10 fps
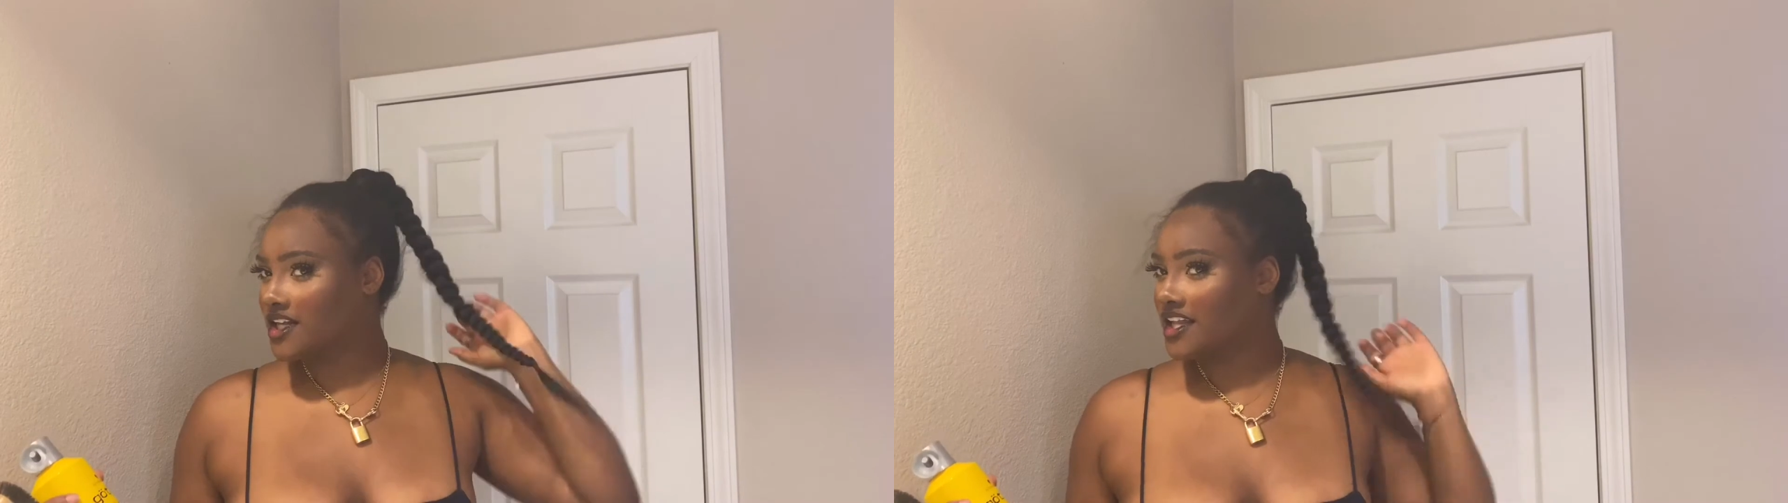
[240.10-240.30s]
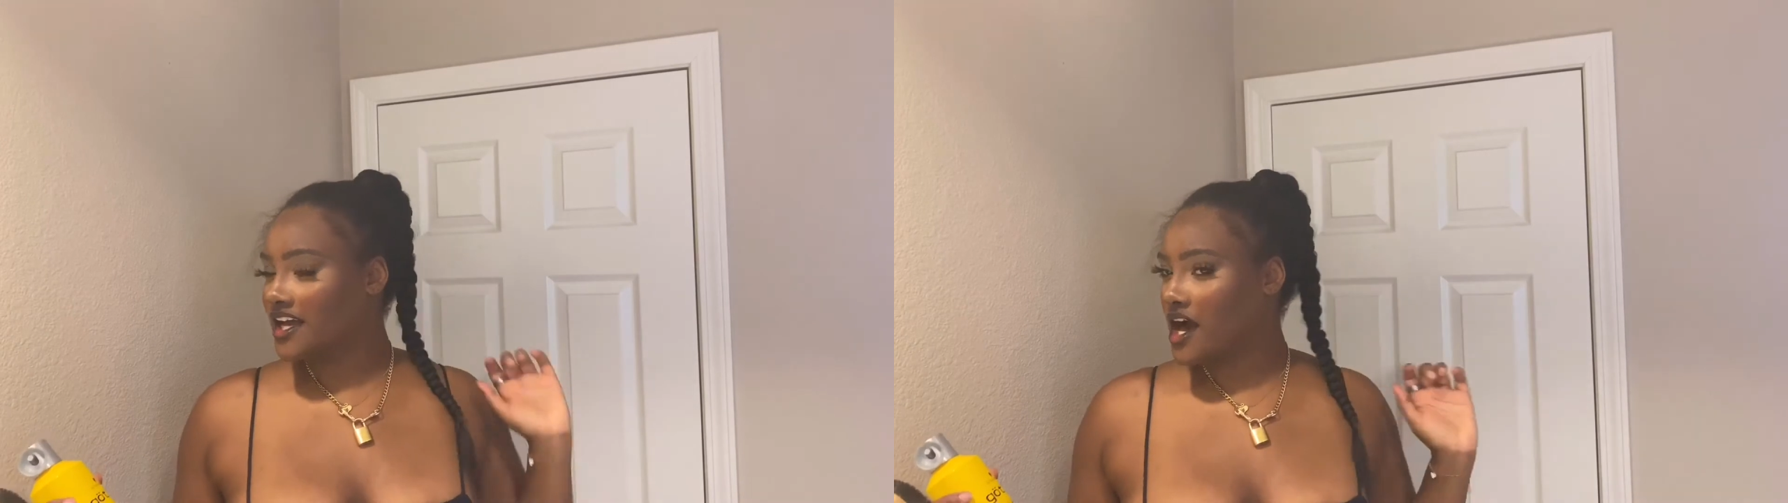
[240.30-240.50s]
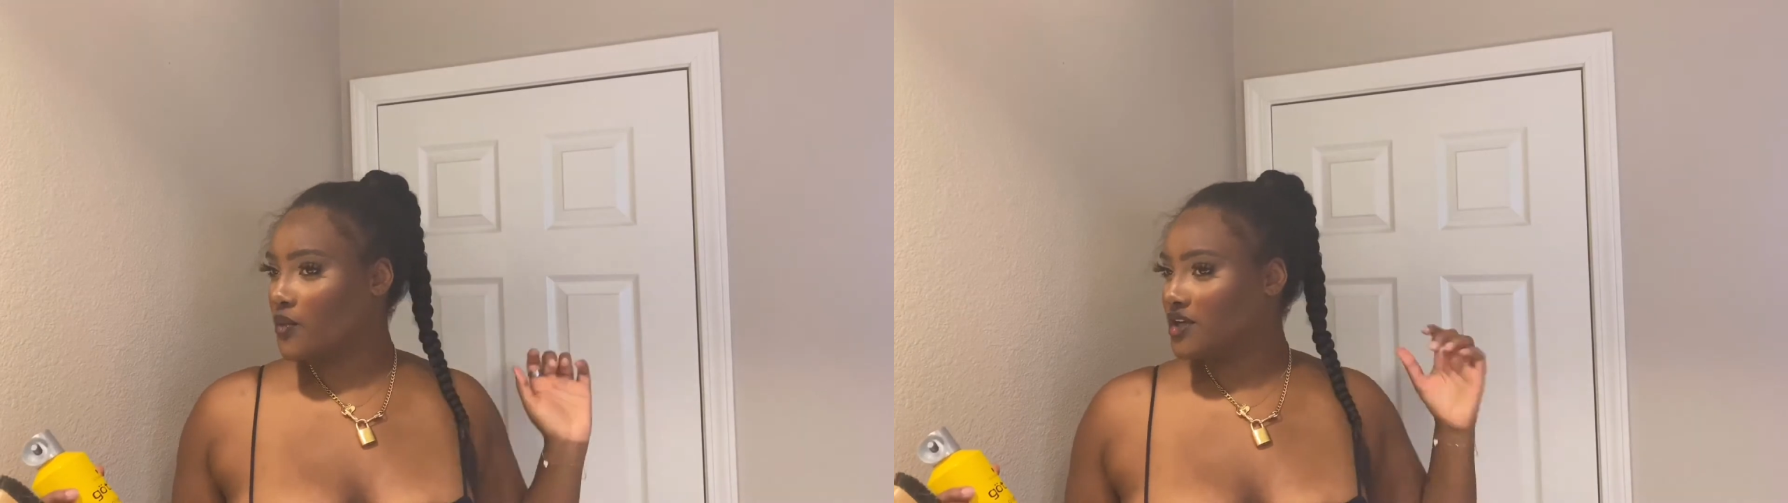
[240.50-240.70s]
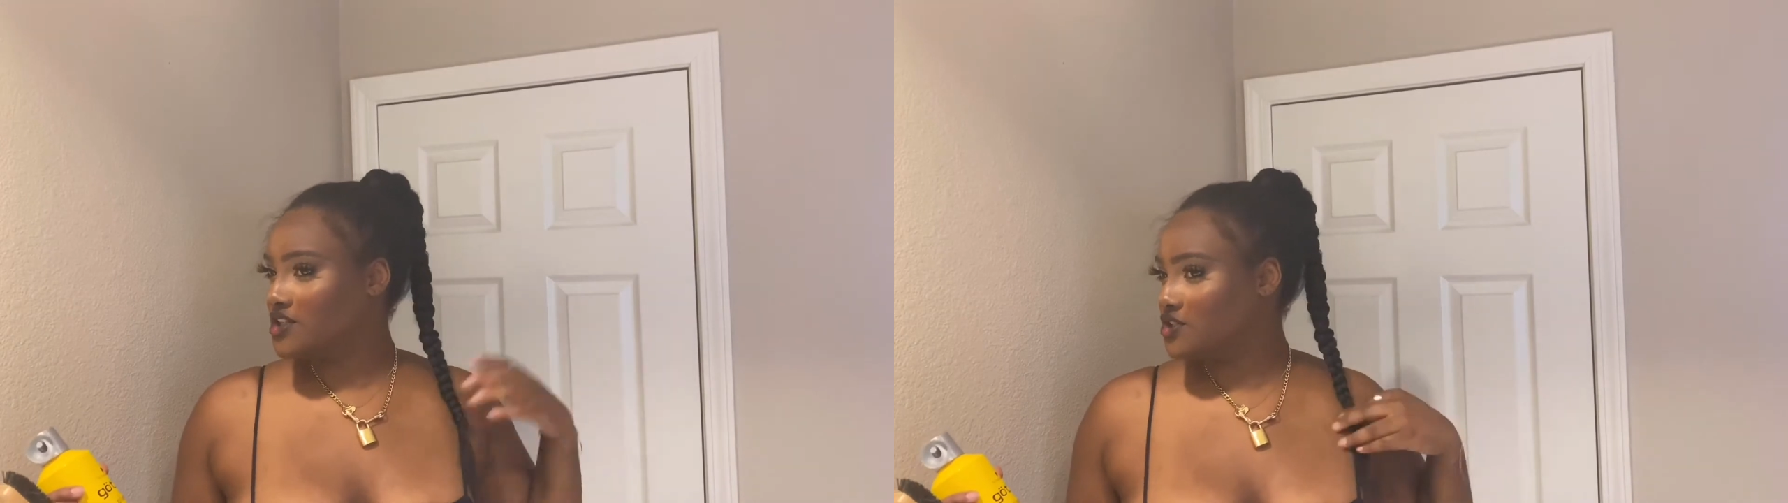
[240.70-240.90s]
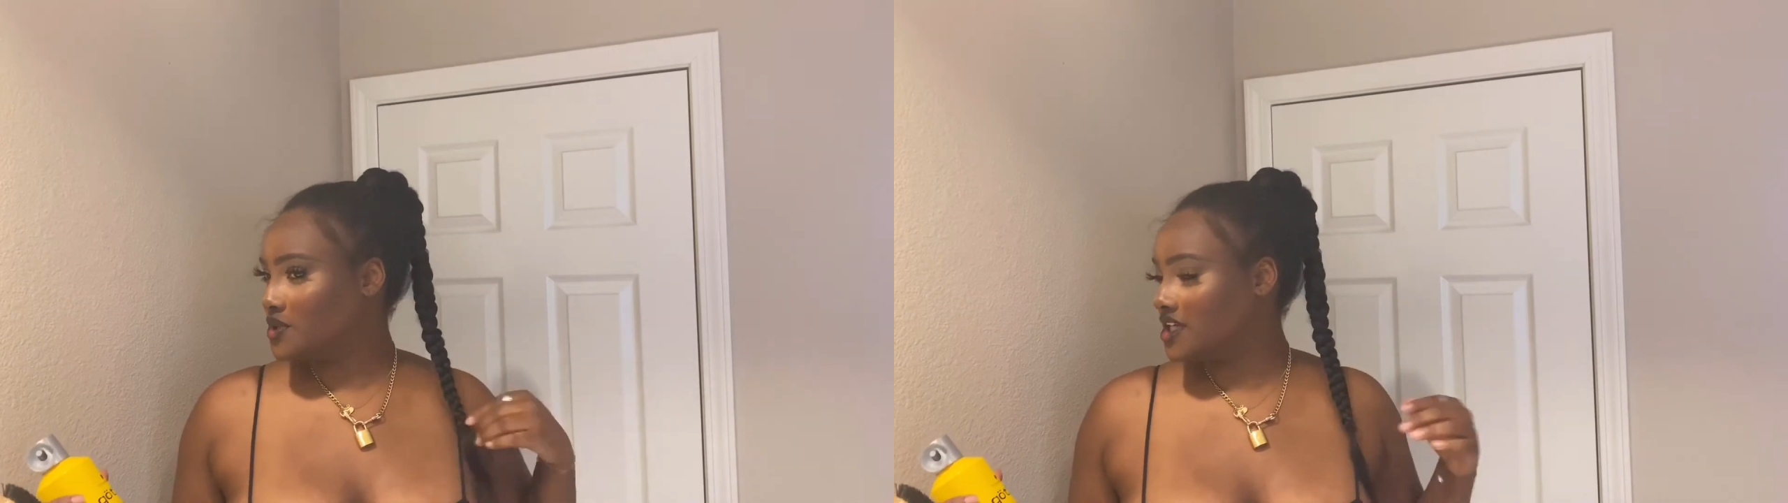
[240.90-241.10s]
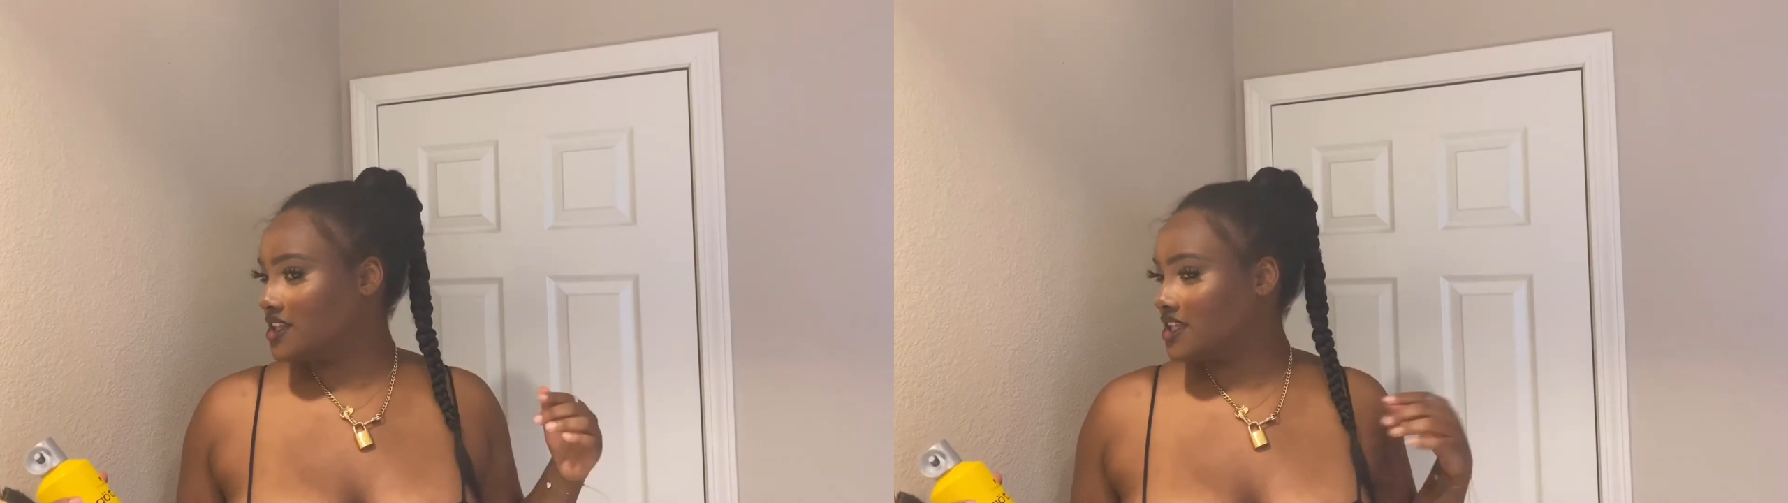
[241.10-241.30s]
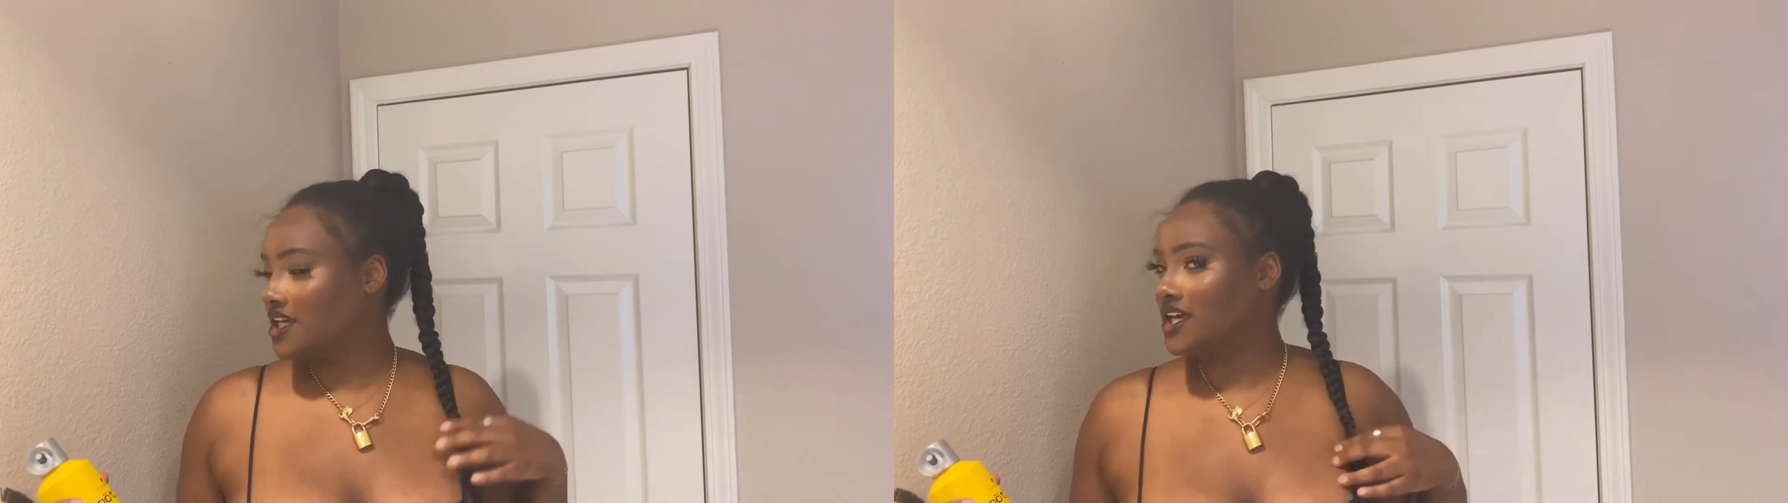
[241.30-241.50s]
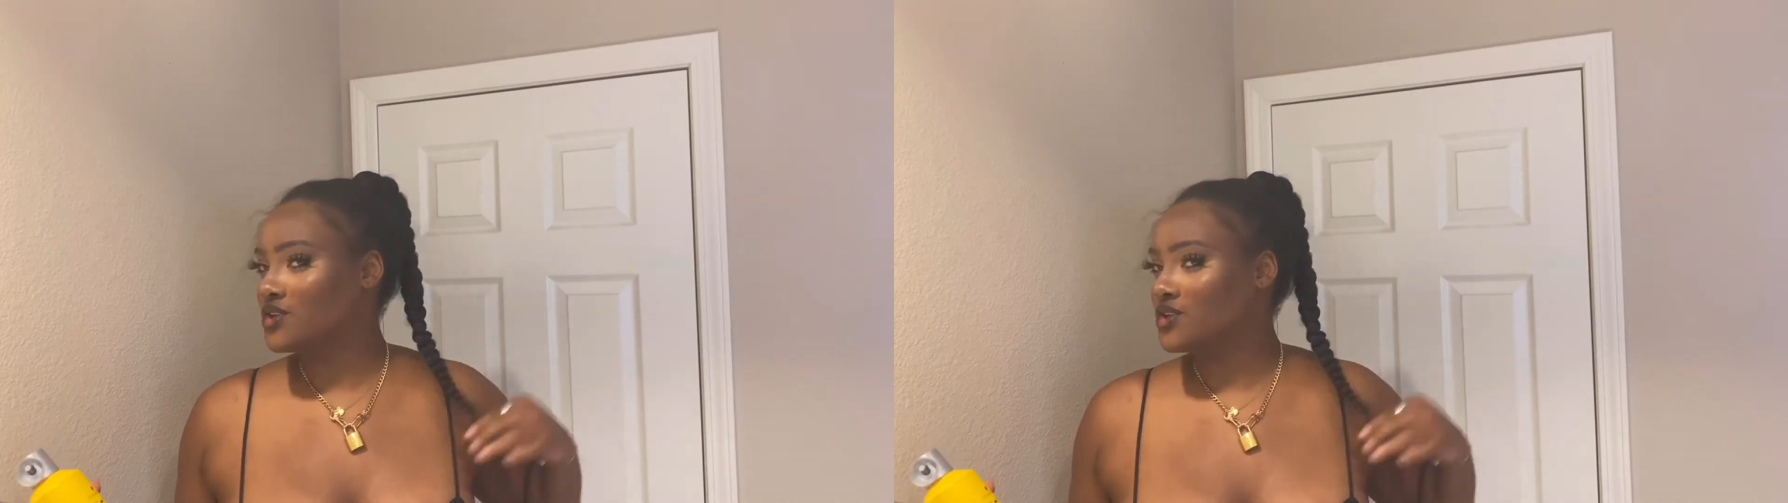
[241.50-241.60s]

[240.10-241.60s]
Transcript: Like, I wouldn't do anything